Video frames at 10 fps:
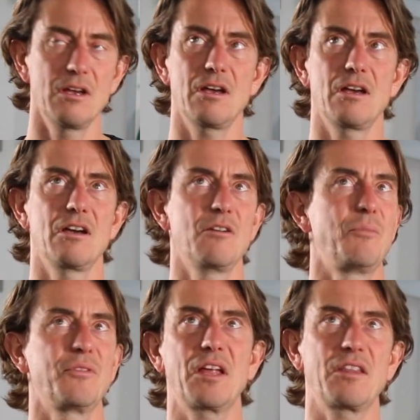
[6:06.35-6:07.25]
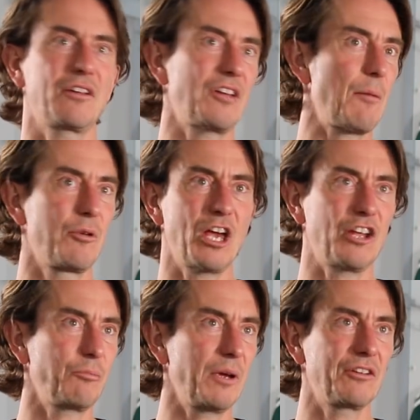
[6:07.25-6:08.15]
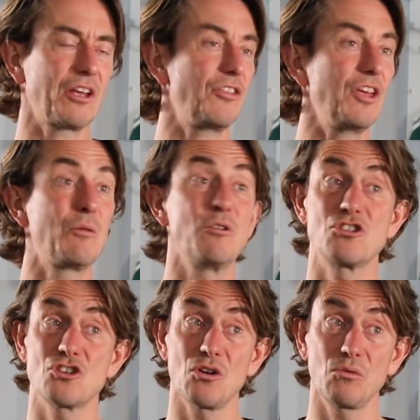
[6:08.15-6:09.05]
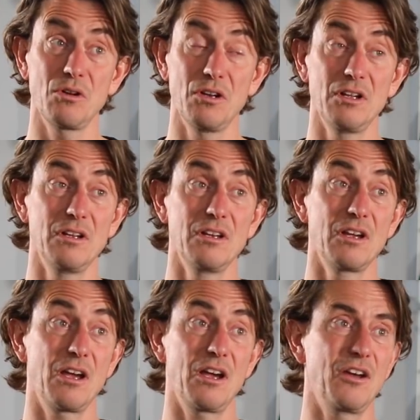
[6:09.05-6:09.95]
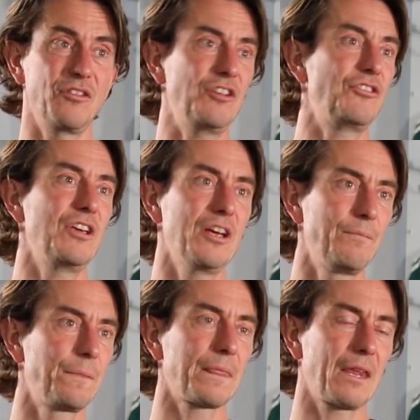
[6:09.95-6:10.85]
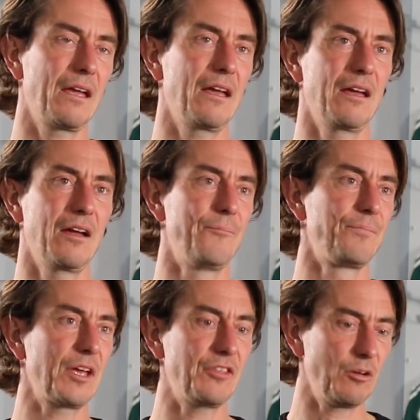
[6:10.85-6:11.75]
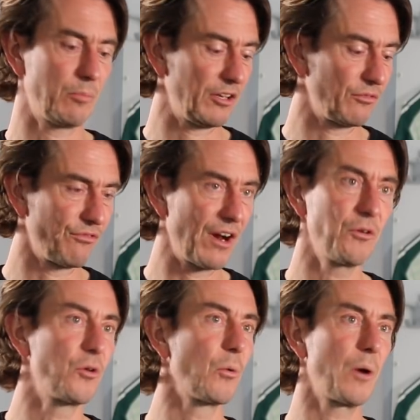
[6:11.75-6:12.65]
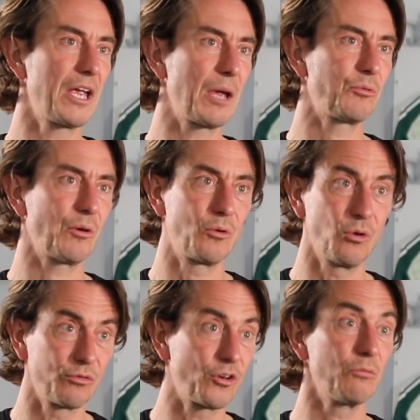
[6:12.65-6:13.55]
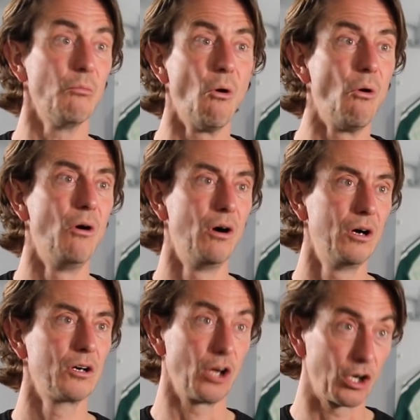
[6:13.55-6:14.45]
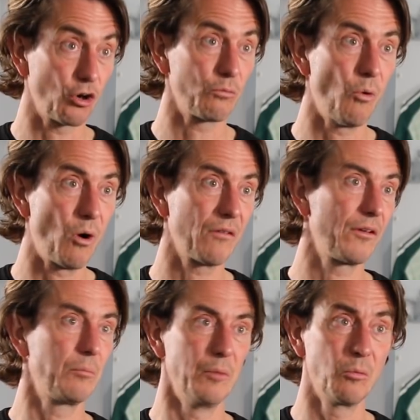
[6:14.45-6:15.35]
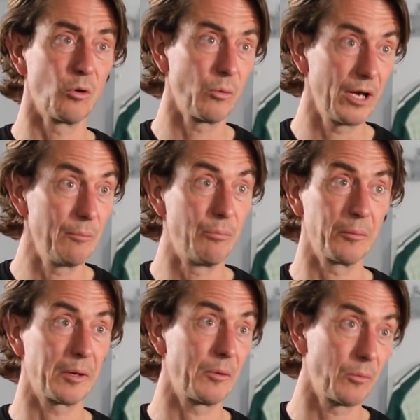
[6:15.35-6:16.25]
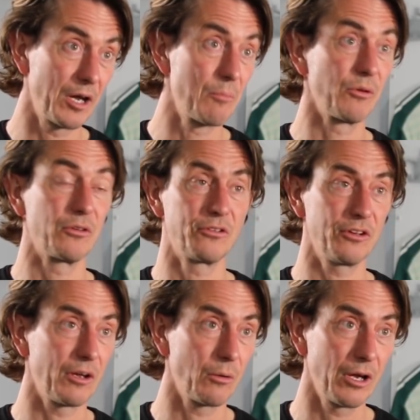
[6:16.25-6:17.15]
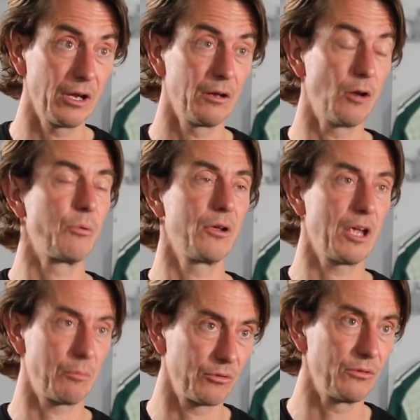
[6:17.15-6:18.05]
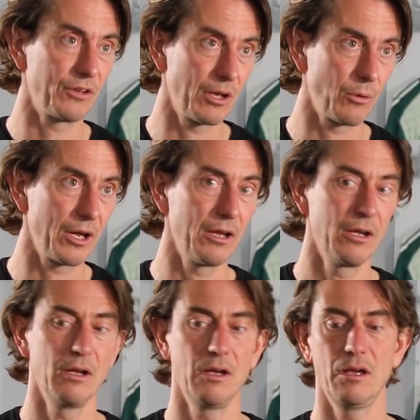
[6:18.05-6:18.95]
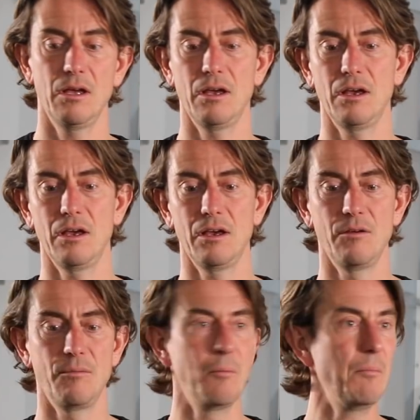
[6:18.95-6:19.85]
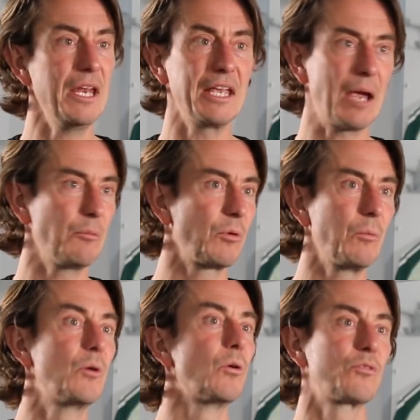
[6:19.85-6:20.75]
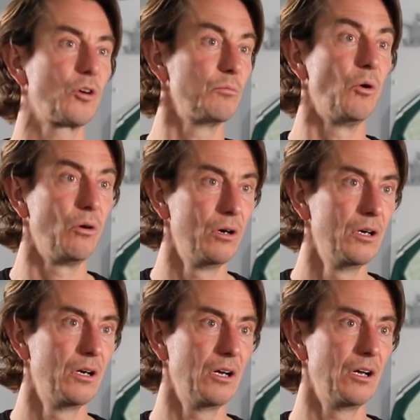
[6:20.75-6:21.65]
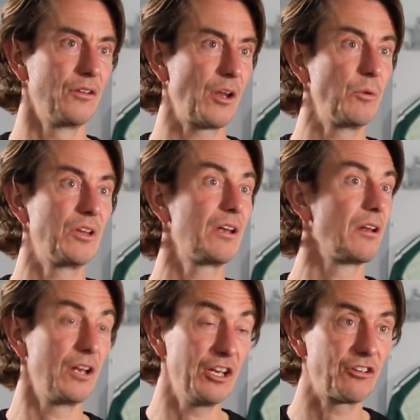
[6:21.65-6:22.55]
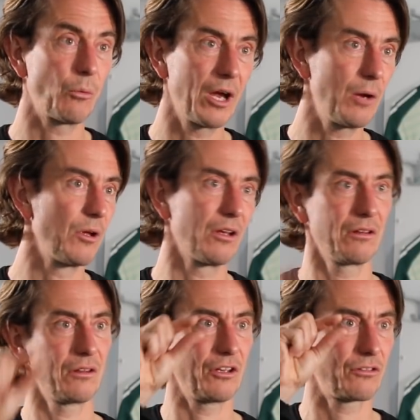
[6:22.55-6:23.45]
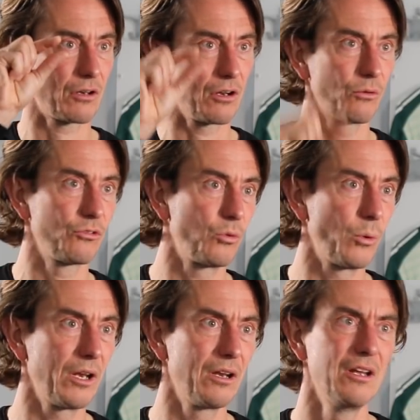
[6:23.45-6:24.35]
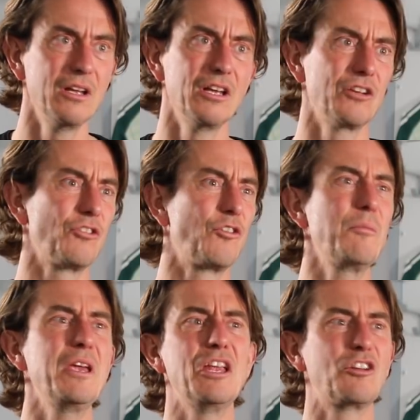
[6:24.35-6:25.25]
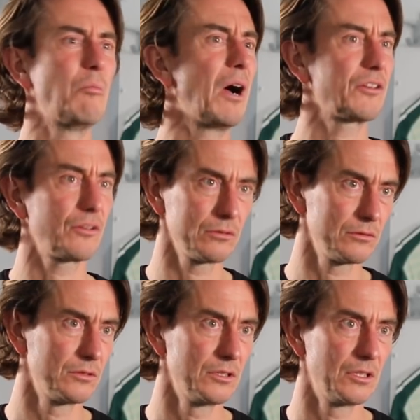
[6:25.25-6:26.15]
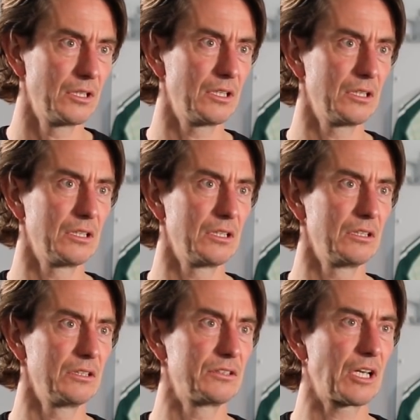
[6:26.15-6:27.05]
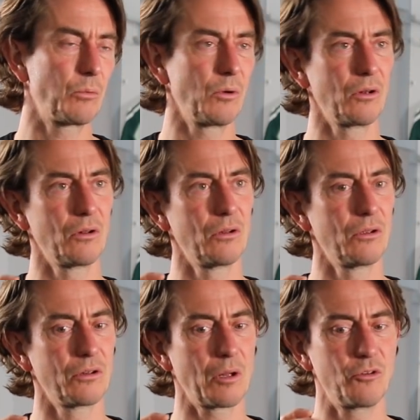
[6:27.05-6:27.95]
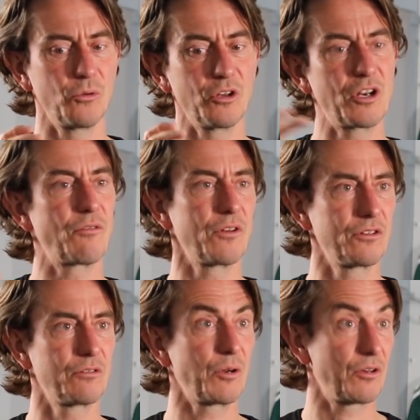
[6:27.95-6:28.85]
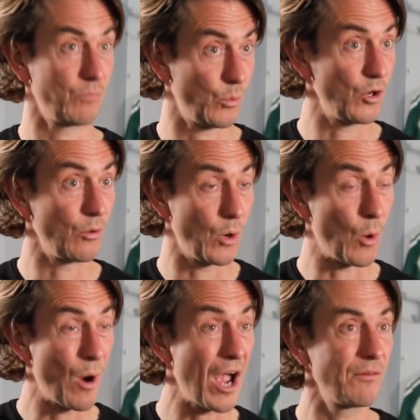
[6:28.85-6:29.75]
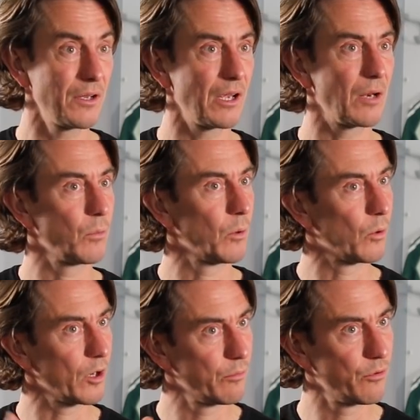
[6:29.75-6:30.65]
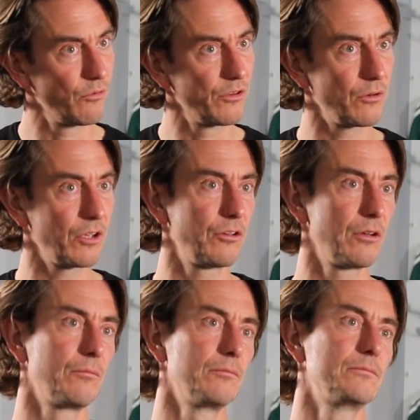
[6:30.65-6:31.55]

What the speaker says: But that's aspects I think we've shown this year. I think we played some very good away games where we could have got more out of it. Millwall away, Birmingham away, Bristol City away. Bristol City away. Many games where we could have got more than we did. Leeds away, we are this close to win. So for me, it's marginal. That will do the difference. But we're aware of it and we want to improve it next year.